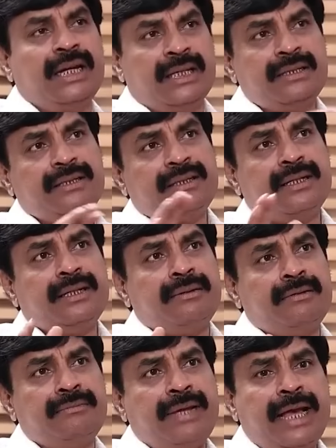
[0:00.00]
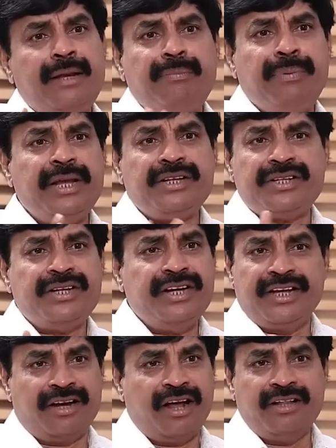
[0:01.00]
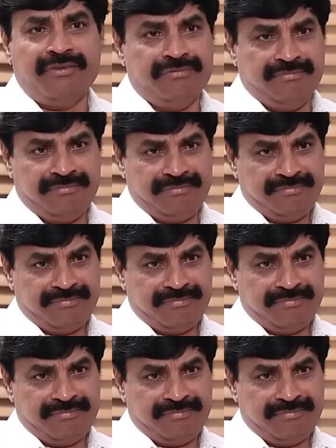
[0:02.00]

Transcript: Adale anta manipulation nik raadu.